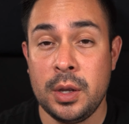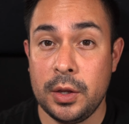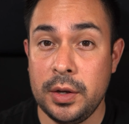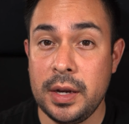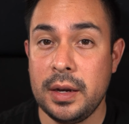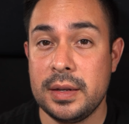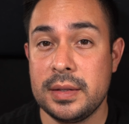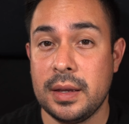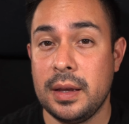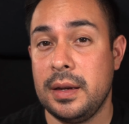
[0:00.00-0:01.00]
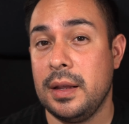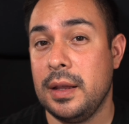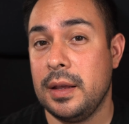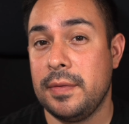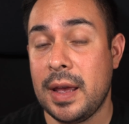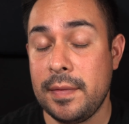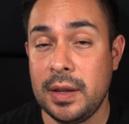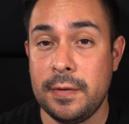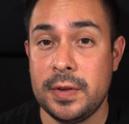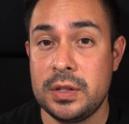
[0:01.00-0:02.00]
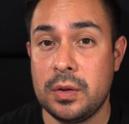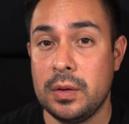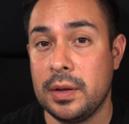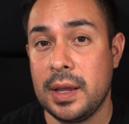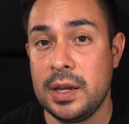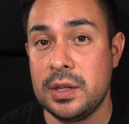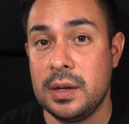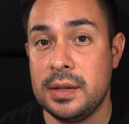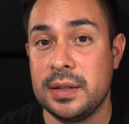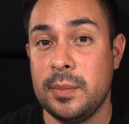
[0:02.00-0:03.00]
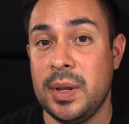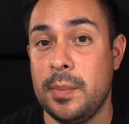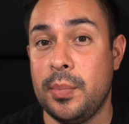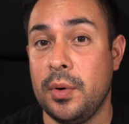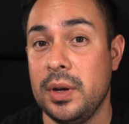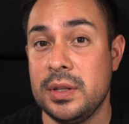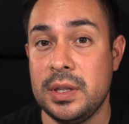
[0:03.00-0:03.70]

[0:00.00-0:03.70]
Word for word: You need to decide if having a physical location is going to be important